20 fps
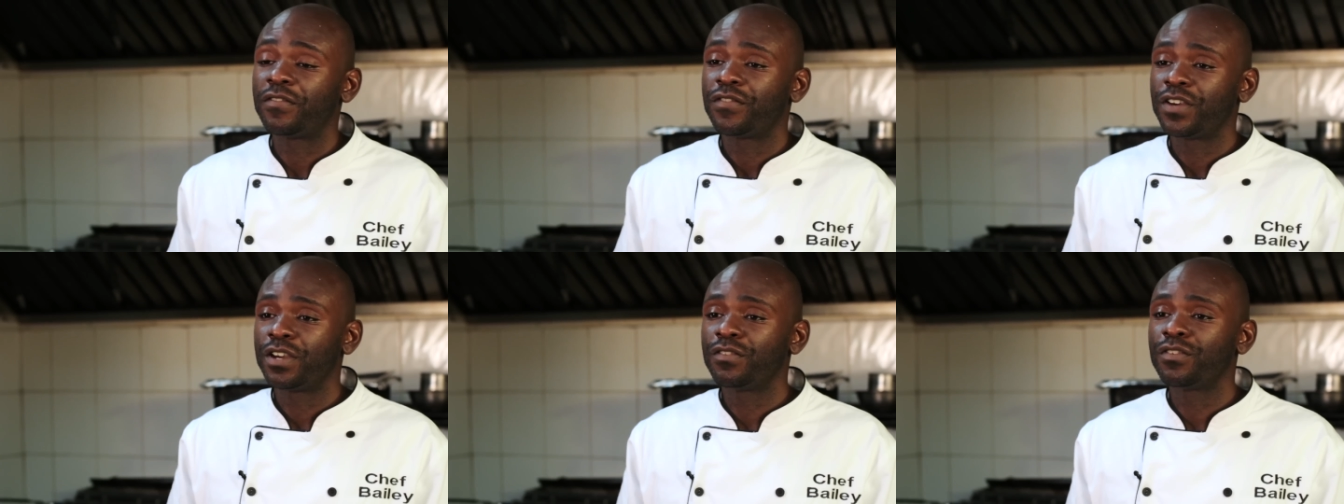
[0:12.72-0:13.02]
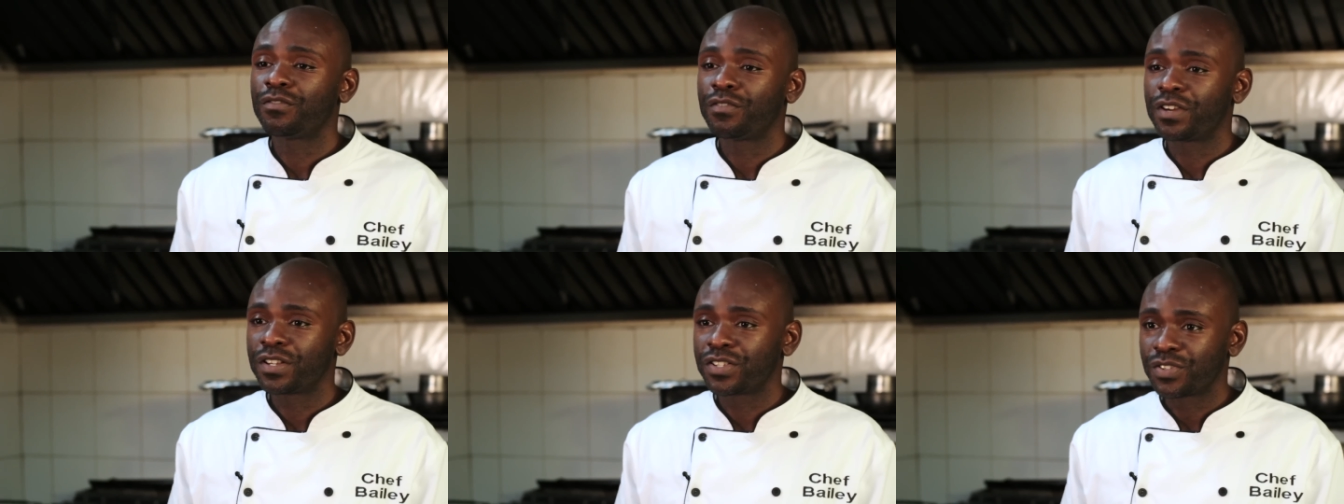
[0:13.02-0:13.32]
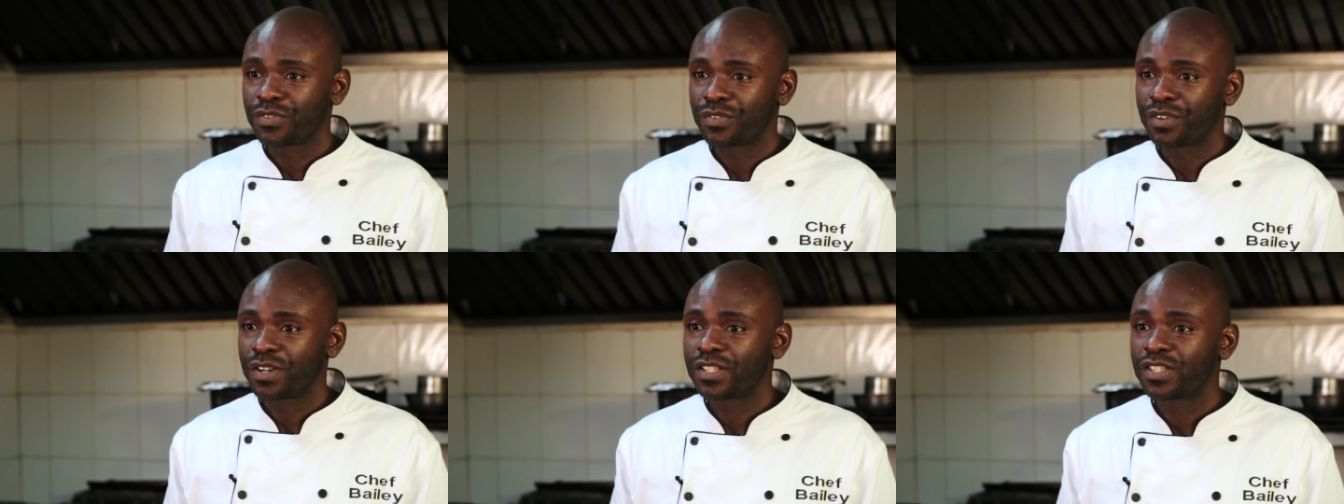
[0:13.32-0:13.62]
favorite
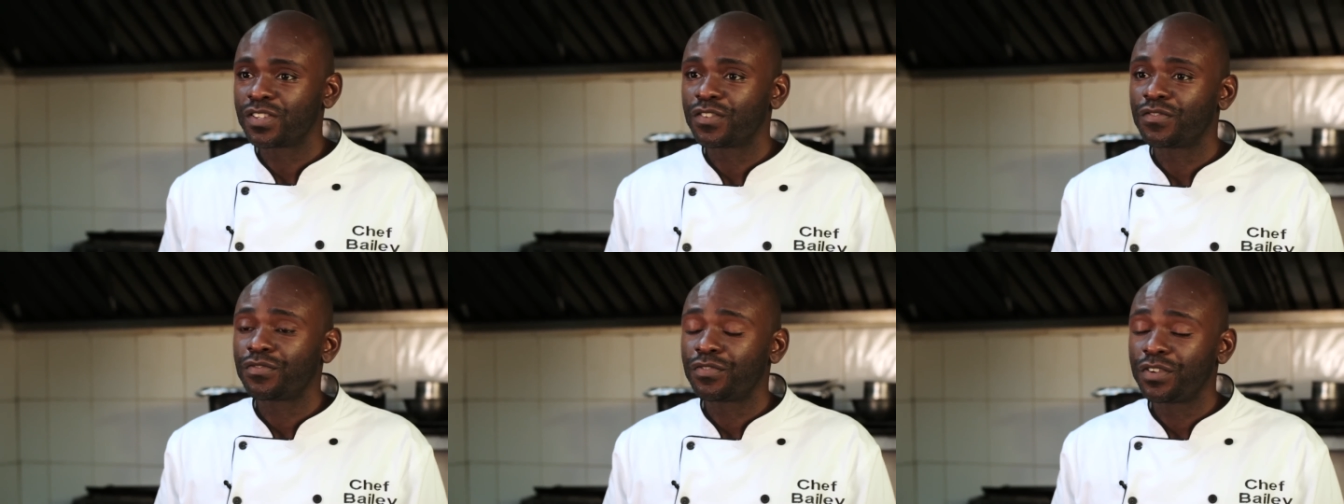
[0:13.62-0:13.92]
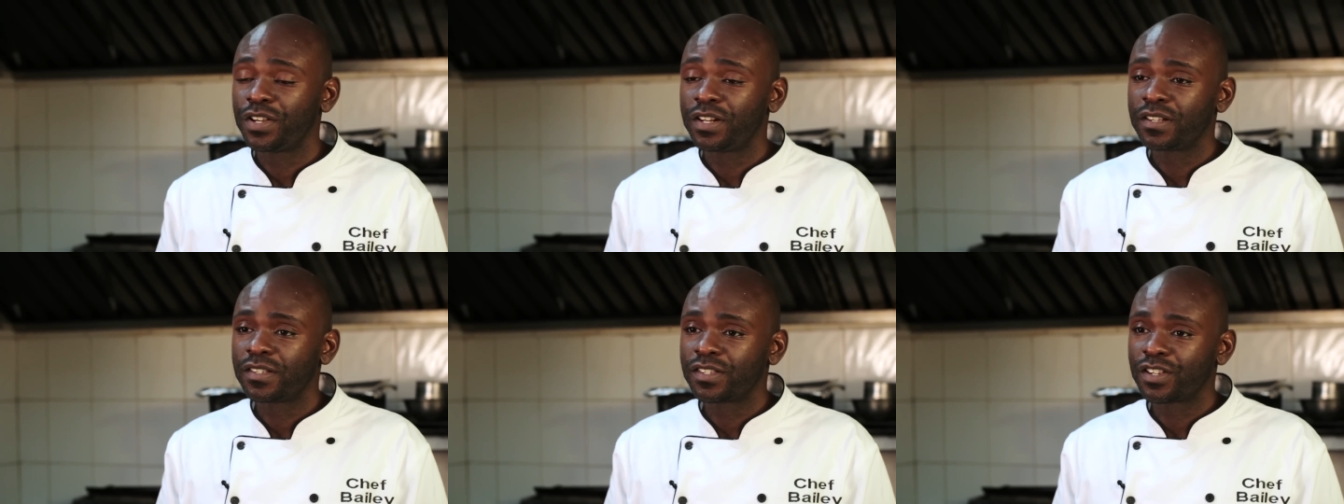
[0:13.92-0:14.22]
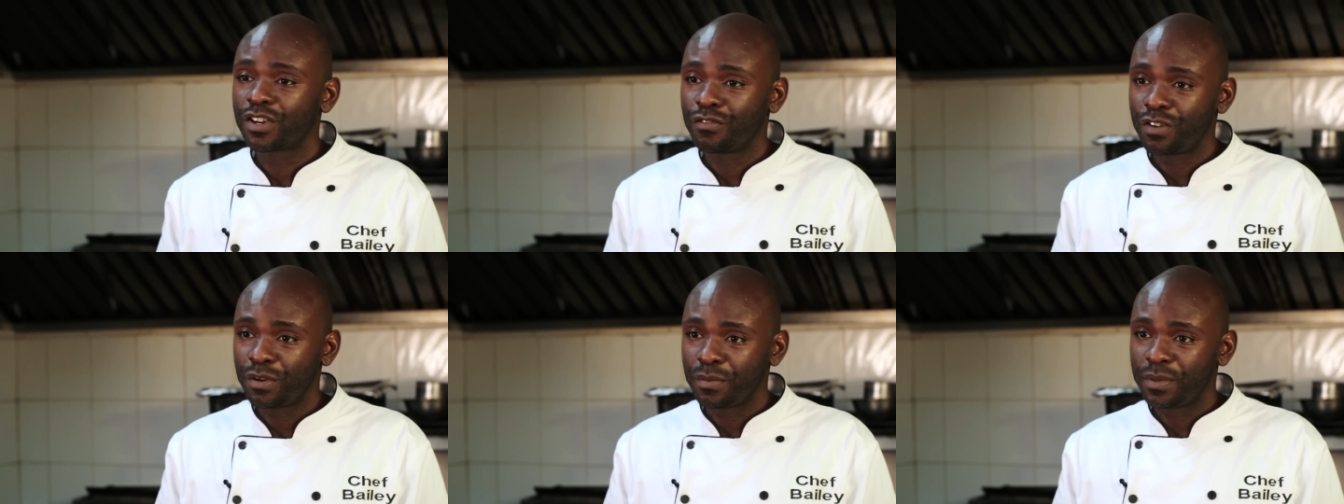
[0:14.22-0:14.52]
restaurants, Frida's
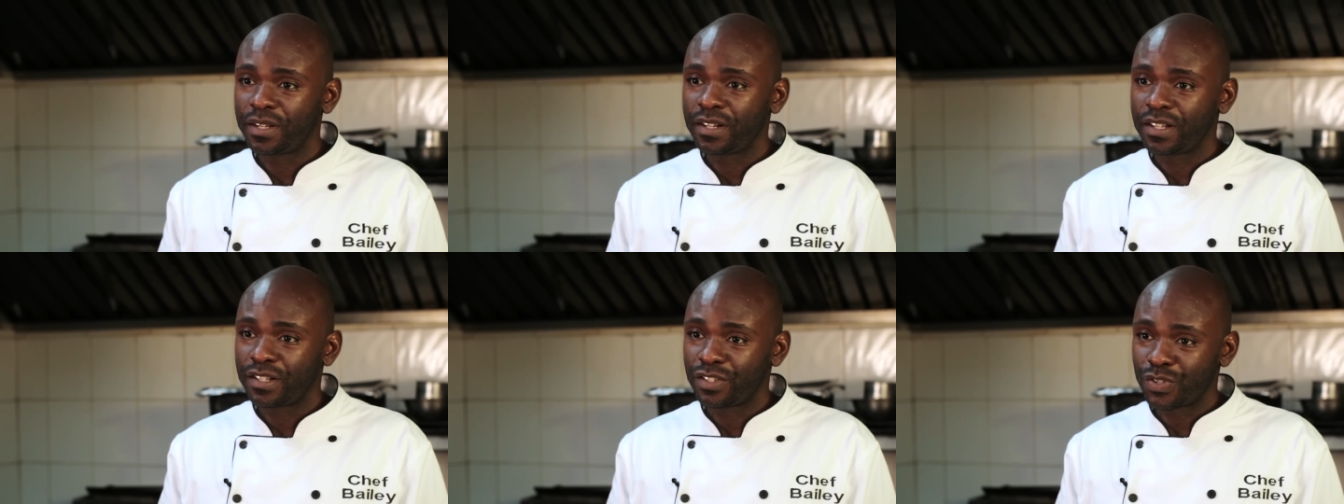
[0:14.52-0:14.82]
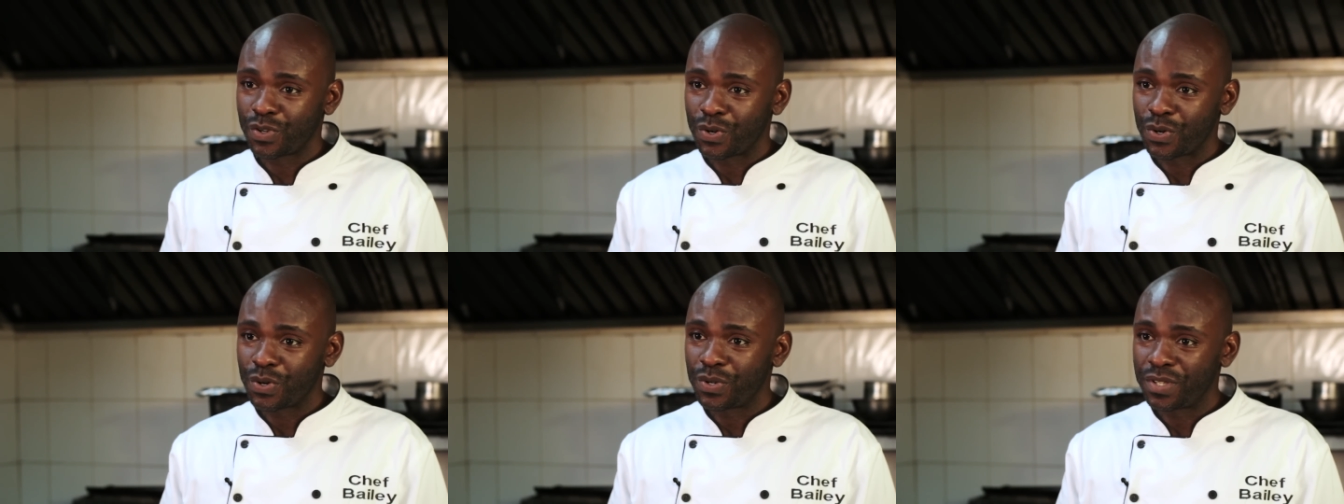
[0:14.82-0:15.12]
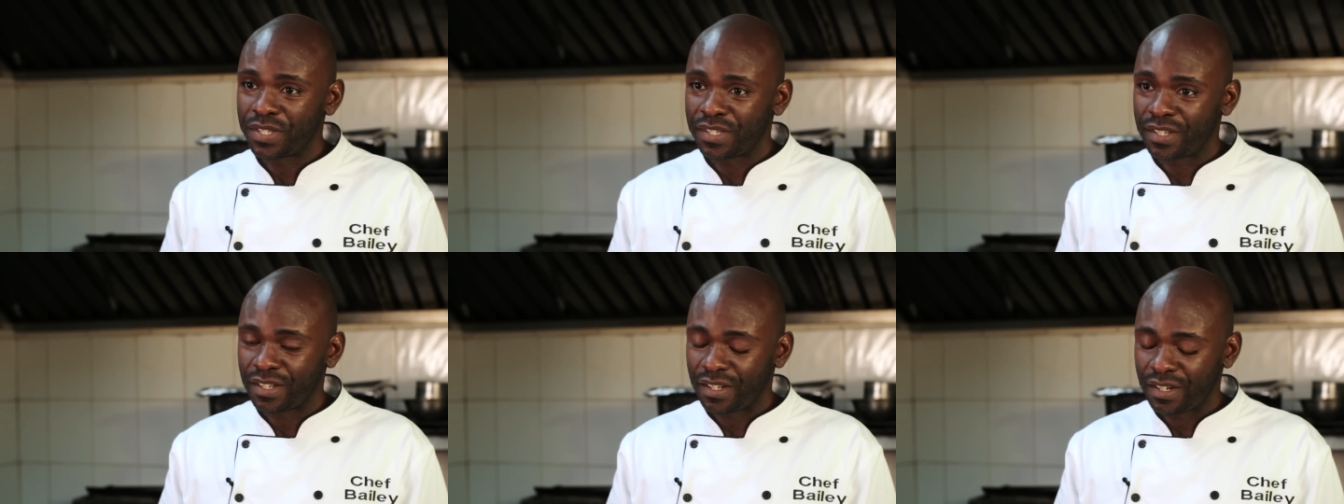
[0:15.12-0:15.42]
Caribbean and Soul
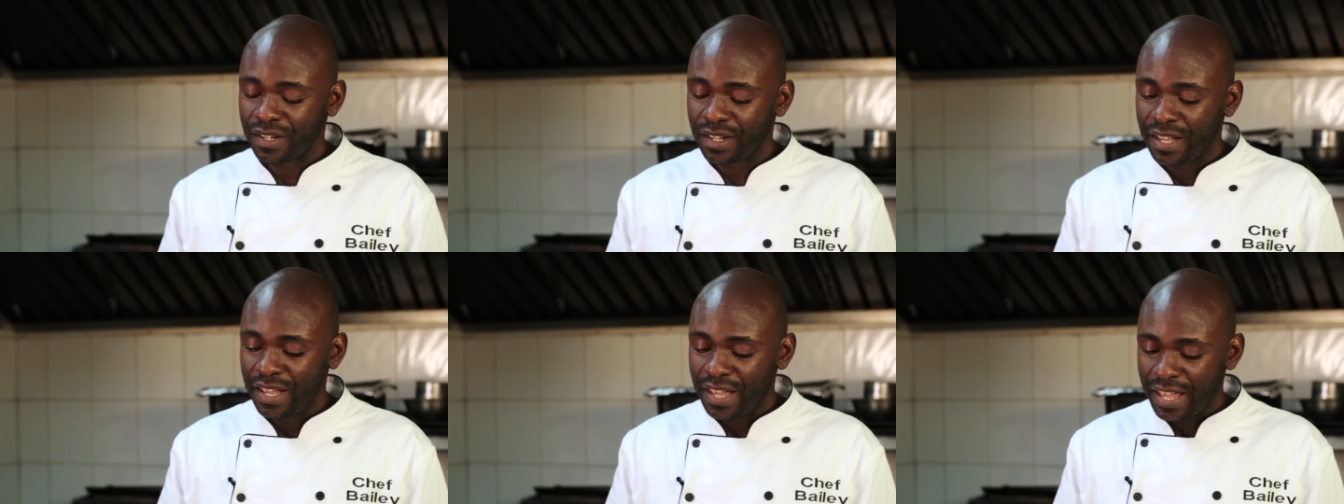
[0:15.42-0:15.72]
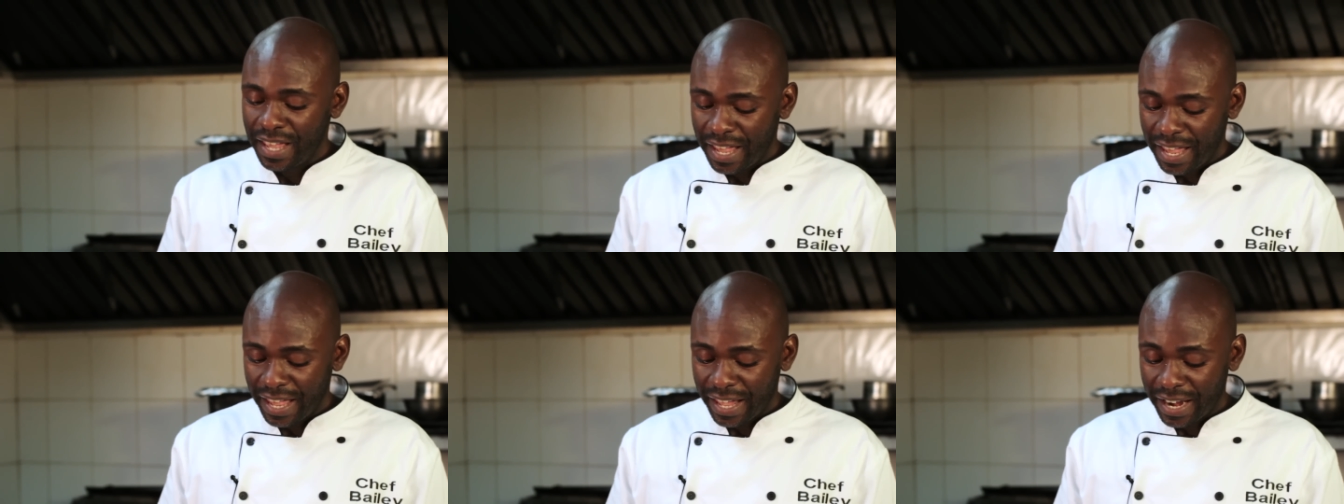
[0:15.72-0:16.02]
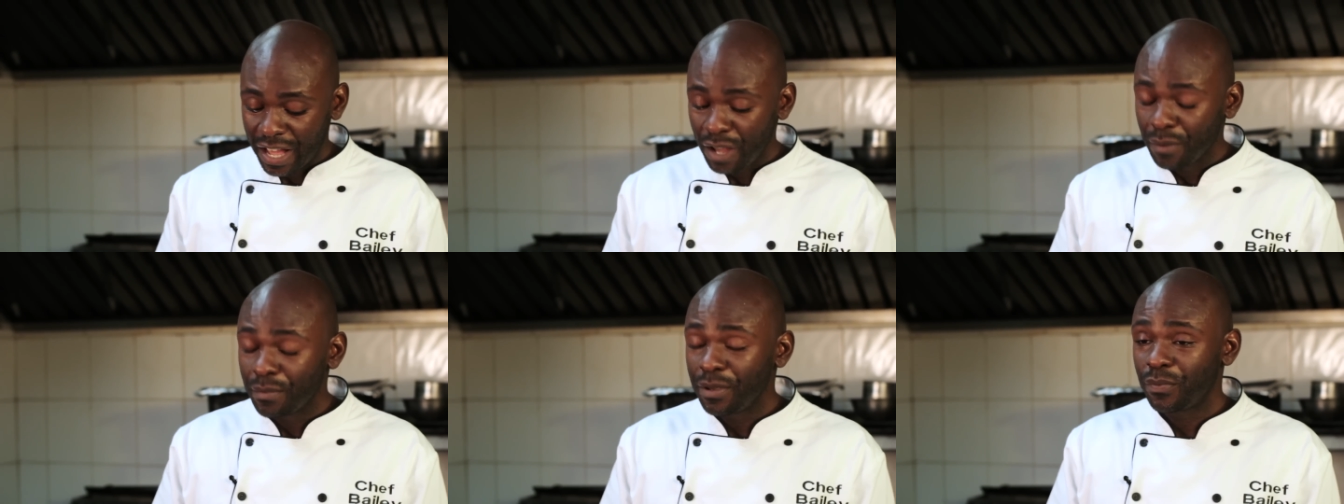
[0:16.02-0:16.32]
Cuisine.
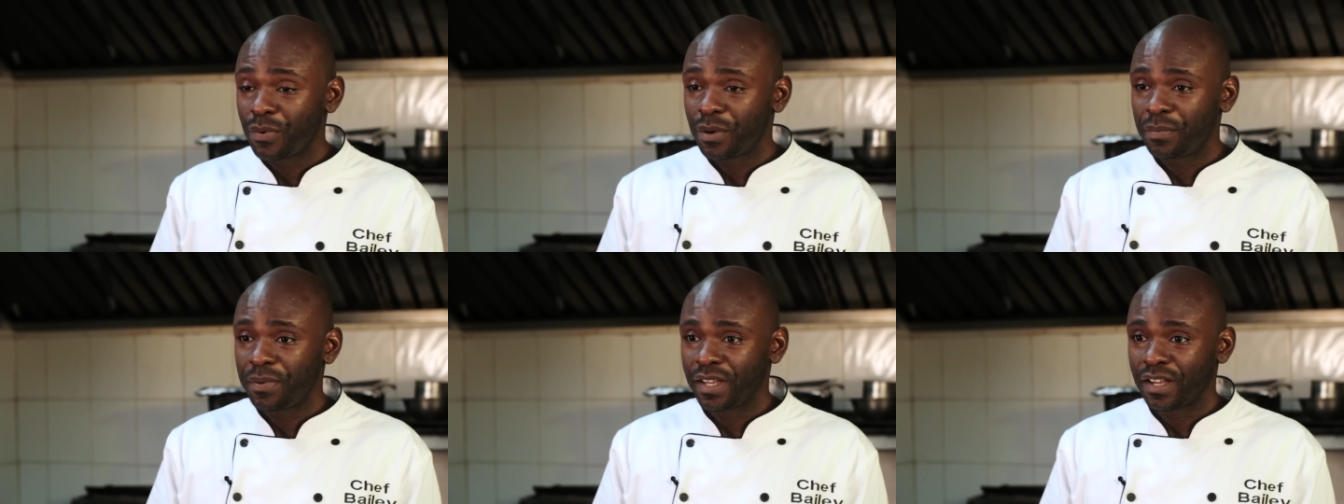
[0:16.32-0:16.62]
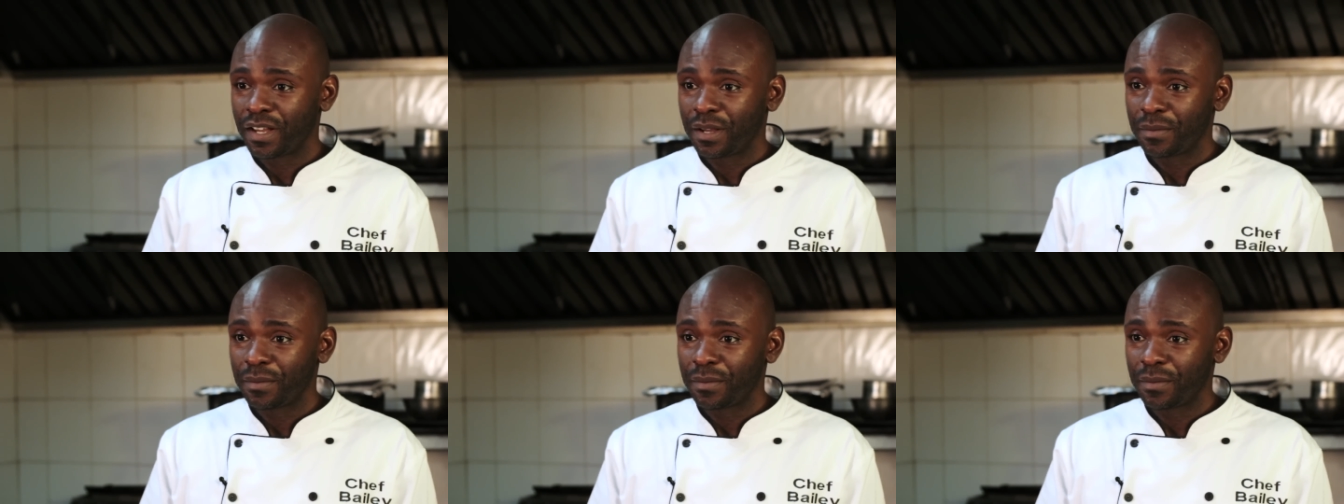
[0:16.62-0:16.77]
And I'll be whipping